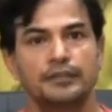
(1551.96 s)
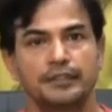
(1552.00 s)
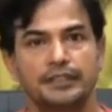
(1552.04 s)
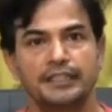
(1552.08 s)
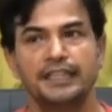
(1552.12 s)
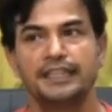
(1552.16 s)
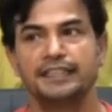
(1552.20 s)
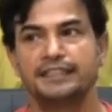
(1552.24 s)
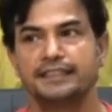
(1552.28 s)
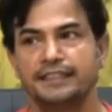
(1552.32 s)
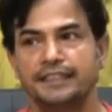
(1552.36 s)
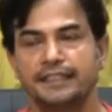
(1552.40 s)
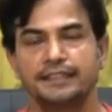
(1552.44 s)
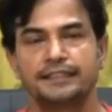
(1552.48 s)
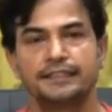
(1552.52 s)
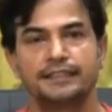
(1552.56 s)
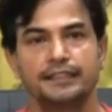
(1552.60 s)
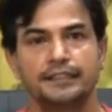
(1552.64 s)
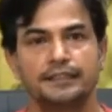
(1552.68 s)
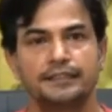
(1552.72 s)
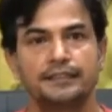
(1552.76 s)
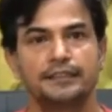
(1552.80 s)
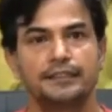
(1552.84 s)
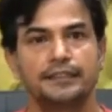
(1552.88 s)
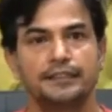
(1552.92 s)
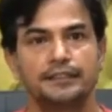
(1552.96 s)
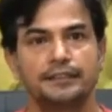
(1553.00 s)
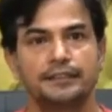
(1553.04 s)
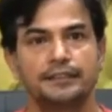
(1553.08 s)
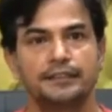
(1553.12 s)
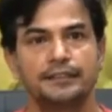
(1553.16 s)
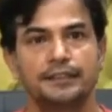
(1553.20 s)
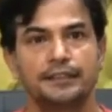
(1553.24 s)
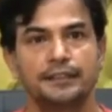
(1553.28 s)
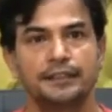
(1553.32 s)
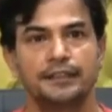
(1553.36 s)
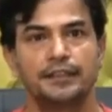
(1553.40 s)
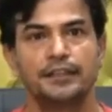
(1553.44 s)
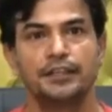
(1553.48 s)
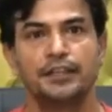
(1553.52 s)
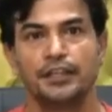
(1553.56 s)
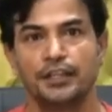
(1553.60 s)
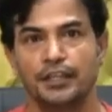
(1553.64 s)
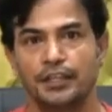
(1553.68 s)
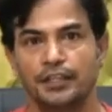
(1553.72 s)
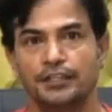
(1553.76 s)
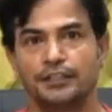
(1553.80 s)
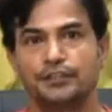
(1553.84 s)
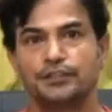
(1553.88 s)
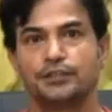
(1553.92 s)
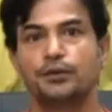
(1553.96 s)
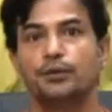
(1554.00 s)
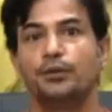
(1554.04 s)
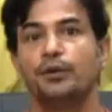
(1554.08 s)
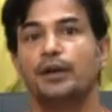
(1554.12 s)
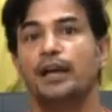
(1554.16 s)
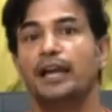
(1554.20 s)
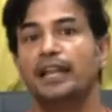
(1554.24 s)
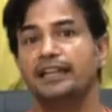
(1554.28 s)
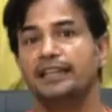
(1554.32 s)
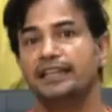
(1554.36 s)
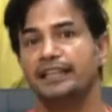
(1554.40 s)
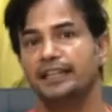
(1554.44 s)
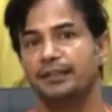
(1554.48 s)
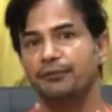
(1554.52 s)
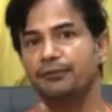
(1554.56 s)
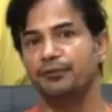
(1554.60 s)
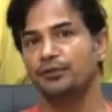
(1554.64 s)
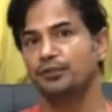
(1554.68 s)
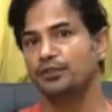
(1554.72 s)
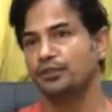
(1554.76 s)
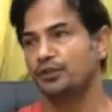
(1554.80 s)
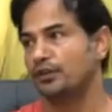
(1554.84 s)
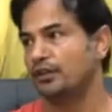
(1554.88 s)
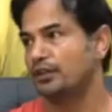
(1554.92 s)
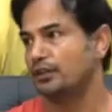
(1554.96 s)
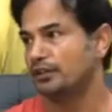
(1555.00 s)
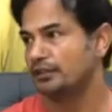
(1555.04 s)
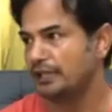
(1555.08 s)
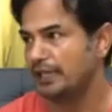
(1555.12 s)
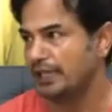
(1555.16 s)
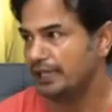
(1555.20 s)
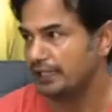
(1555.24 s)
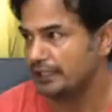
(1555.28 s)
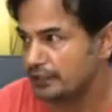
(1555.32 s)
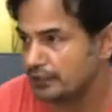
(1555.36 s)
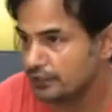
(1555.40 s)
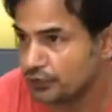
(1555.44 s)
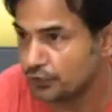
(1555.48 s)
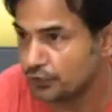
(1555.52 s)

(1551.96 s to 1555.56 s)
Yes, yes, yes, yes. So I'll give you the, I'll